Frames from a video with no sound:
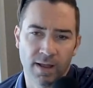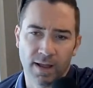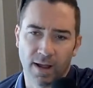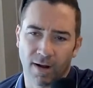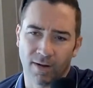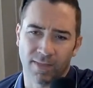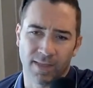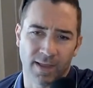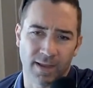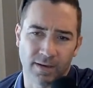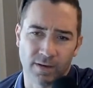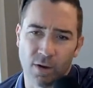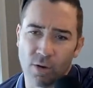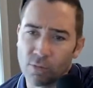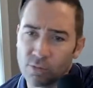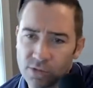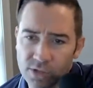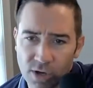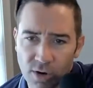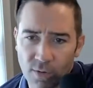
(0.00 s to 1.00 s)
Are they
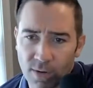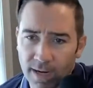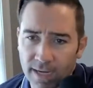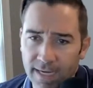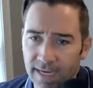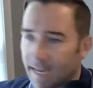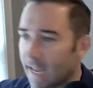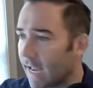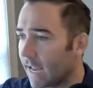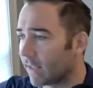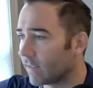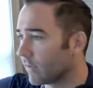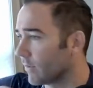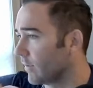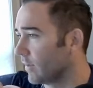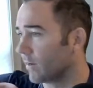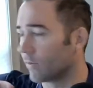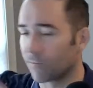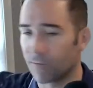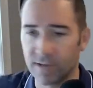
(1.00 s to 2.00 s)
no-showing and
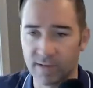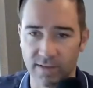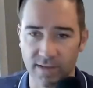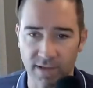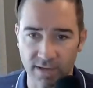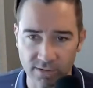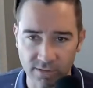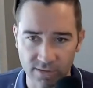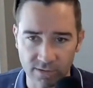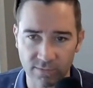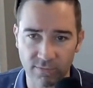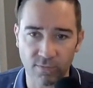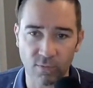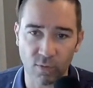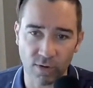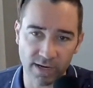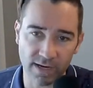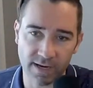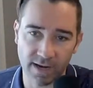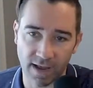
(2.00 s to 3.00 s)
canceling and rescheduling
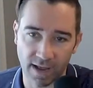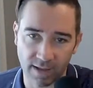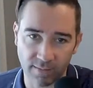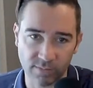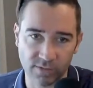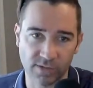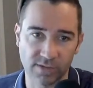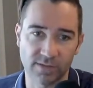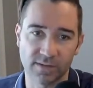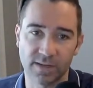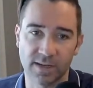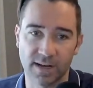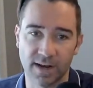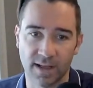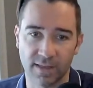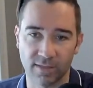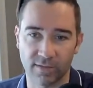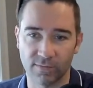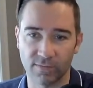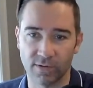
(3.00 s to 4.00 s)
40 times just to get
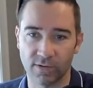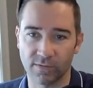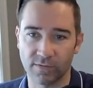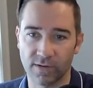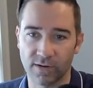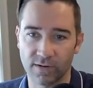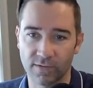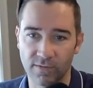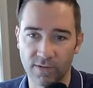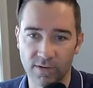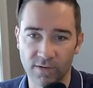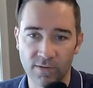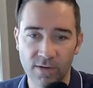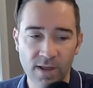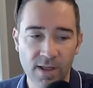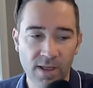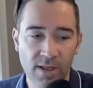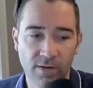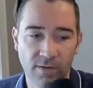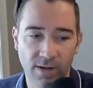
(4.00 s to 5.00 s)
on the first interview?
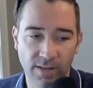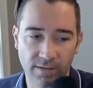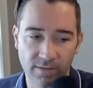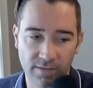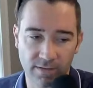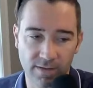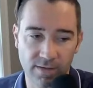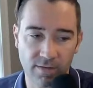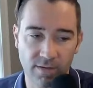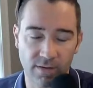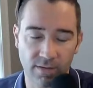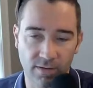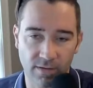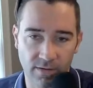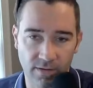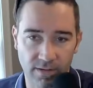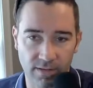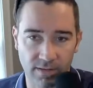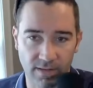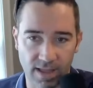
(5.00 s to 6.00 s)
Right? You can
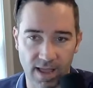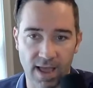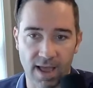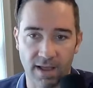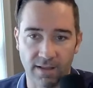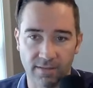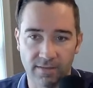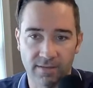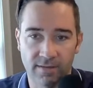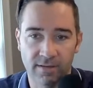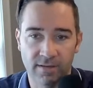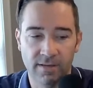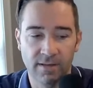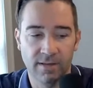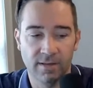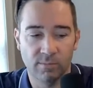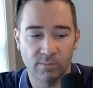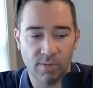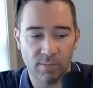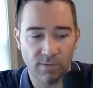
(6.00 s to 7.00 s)
learn a lot.
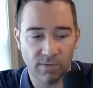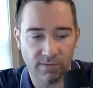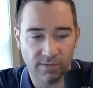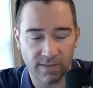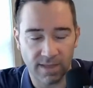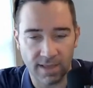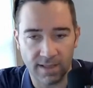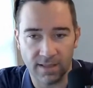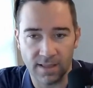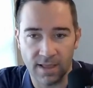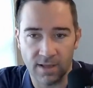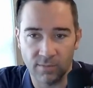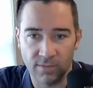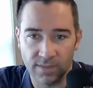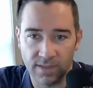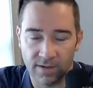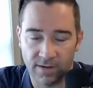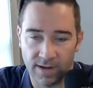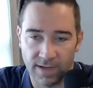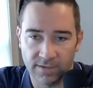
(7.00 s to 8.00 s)
People say a lot
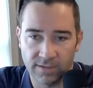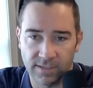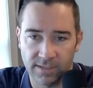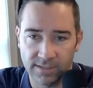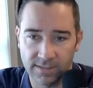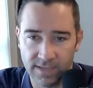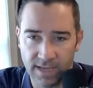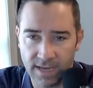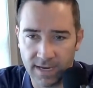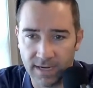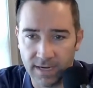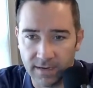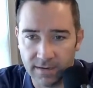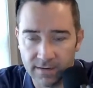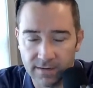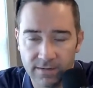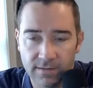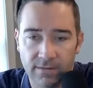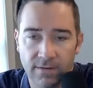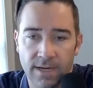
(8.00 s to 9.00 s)
without actually saying it,
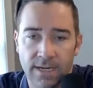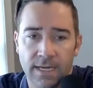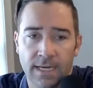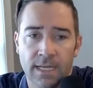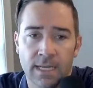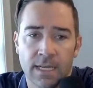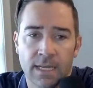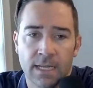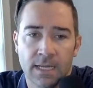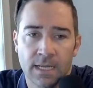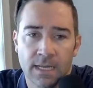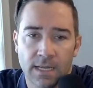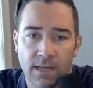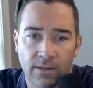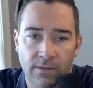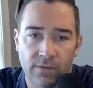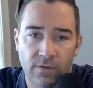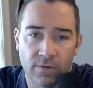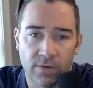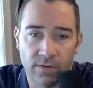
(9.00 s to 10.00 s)
right?
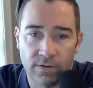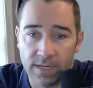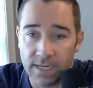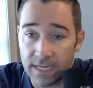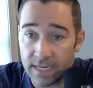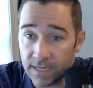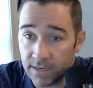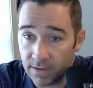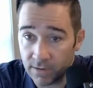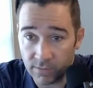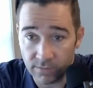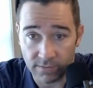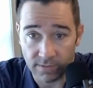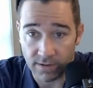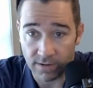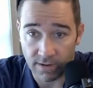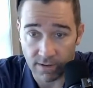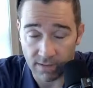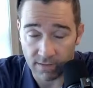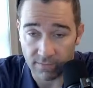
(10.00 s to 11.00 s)
And so you're taking notes
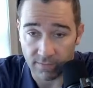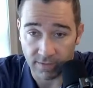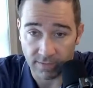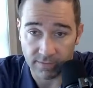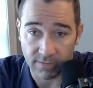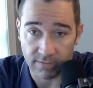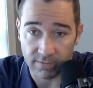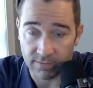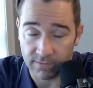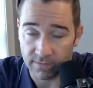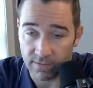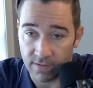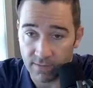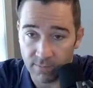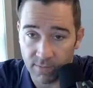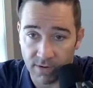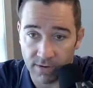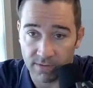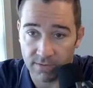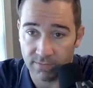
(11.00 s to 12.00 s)
on all of this. This is all
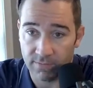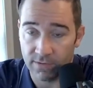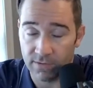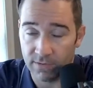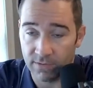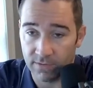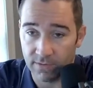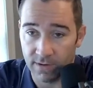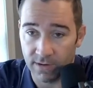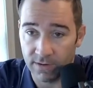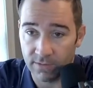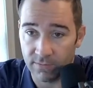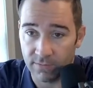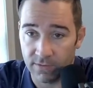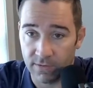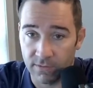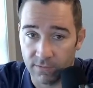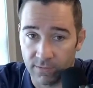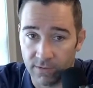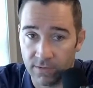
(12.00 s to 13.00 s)
part of your
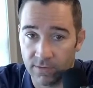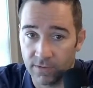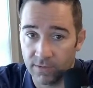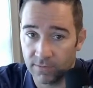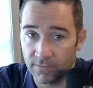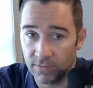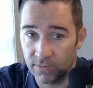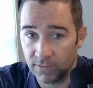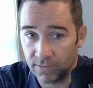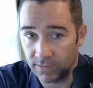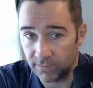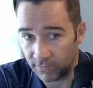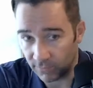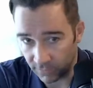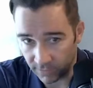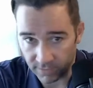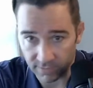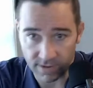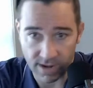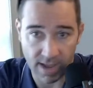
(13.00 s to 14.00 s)
interview. You're interviewing even
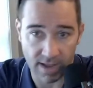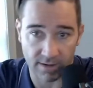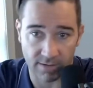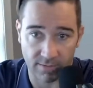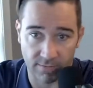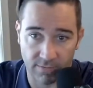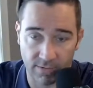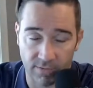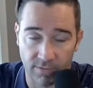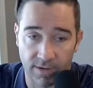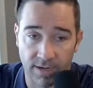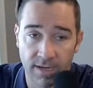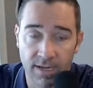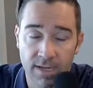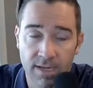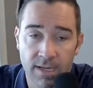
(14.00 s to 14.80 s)
when you're not interviewing.